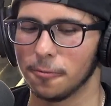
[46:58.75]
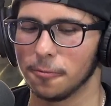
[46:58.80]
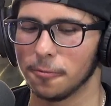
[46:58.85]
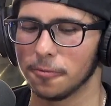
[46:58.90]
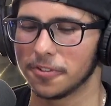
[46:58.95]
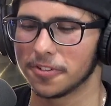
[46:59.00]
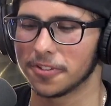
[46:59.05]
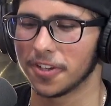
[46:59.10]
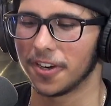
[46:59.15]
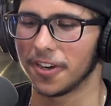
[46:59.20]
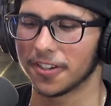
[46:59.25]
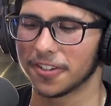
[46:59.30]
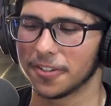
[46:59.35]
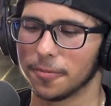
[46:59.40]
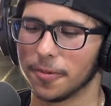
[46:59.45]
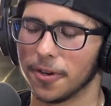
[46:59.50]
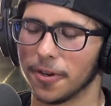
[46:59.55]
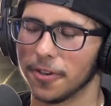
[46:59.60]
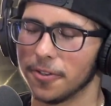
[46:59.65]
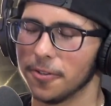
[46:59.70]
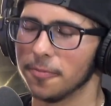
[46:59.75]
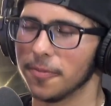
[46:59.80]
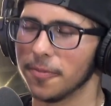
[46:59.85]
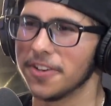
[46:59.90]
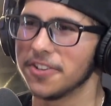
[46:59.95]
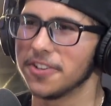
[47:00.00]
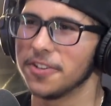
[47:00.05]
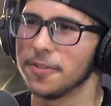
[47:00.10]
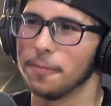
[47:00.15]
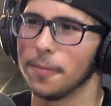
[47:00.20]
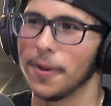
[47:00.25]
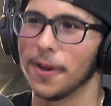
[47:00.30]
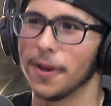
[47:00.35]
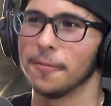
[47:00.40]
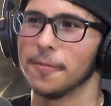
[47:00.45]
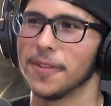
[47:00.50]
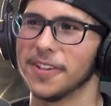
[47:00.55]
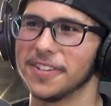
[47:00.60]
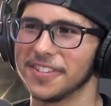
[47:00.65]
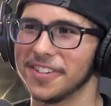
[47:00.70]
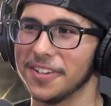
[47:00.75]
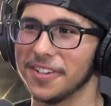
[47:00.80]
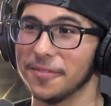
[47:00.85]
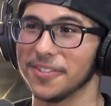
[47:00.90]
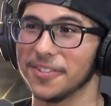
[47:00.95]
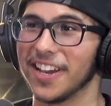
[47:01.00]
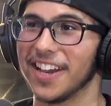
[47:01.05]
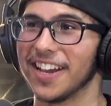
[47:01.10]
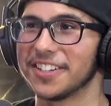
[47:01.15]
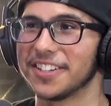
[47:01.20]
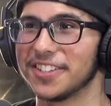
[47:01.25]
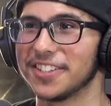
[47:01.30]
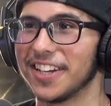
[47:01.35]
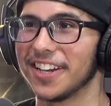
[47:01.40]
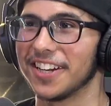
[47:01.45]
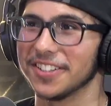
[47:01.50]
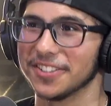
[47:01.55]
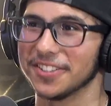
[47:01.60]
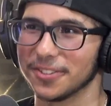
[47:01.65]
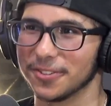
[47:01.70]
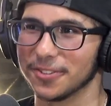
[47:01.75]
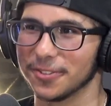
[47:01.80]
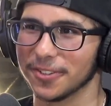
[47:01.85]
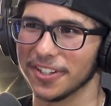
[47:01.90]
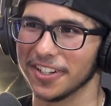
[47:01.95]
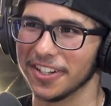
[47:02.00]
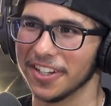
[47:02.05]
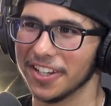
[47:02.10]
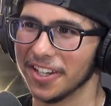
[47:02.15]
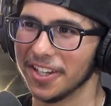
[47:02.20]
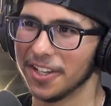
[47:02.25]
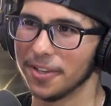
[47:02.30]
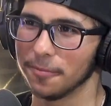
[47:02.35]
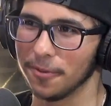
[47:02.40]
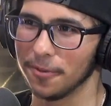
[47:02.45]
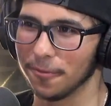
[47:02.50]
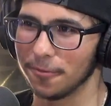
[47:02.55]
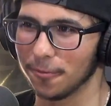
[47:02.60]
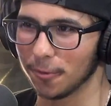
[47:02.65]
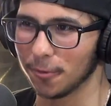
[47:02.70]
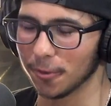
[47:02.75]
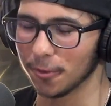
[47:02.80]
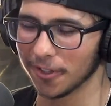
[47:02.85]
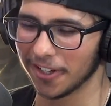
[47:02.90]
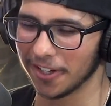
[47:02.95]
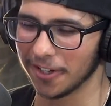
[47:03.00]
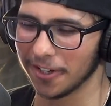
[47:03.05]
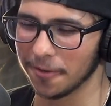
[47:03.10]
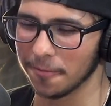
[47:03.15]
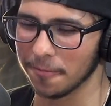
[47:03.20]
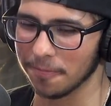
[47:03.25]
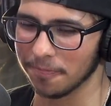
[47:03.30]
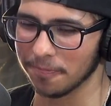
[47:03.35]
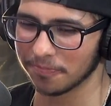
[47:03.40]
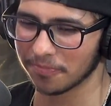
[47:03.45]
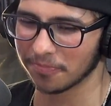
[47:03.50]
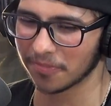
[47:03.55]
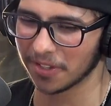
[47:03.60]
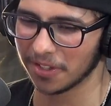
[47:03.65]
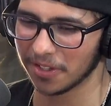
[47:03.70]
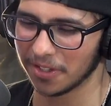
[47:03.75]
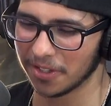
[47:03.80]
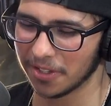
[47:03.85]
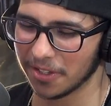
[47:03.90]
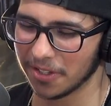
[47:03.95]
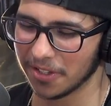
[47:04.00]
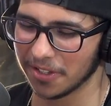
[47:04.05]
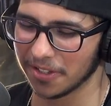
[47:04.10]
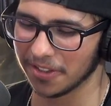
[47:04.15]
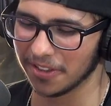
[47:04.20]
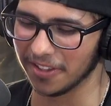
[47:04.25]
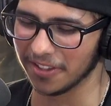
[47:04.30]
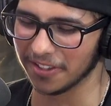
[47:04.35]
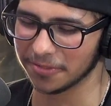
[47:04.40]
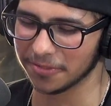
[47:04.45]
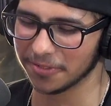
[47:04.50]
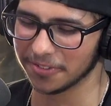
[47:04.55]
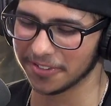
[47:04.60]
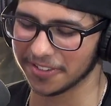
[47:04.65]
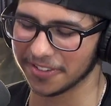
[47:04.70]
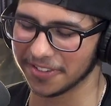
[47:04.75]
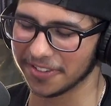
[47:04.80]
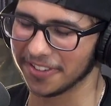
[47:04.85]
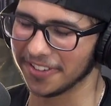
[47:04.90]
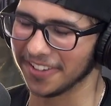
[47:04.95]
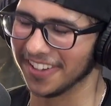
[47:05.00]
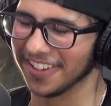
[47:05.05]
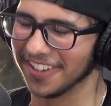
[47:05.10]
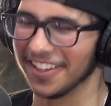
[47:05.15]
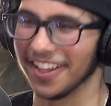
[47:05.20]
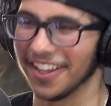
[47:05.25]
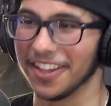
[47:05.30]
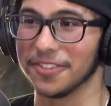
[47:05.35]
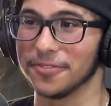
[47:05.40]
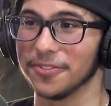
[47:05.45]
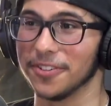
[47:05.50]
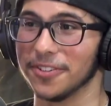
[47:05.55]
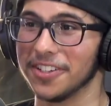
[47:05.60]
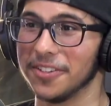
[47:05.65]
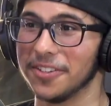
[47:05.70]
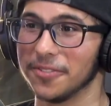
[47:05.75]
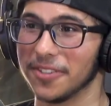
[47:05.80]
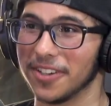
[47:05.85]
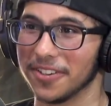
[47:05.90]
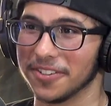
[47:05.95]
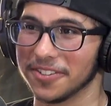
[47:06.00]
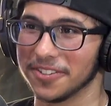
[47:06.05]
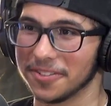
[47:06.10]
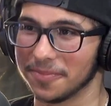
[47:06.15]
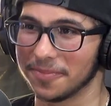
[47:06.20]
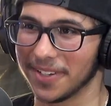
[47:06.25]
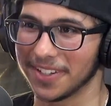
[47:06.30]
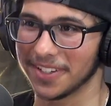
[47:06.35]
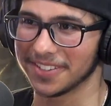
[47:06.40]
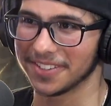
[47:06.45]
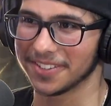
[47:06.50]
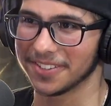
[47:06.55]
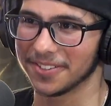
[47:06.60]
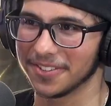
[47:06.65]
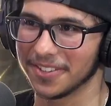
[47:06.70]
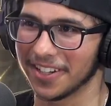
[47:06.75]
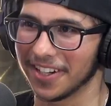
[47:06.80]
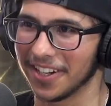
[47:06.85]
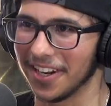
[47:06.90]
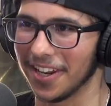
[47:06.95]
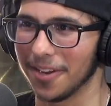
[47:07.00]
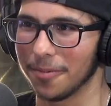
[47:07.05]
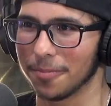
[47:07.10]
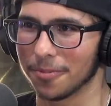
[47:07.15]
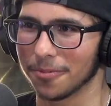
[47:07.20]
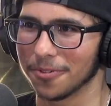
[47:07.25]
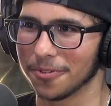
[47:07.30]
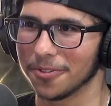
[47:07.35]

talked about, you mentioned pyramid schemes. I actually story before. This was, that's funny. When I was in Mexico, like in April,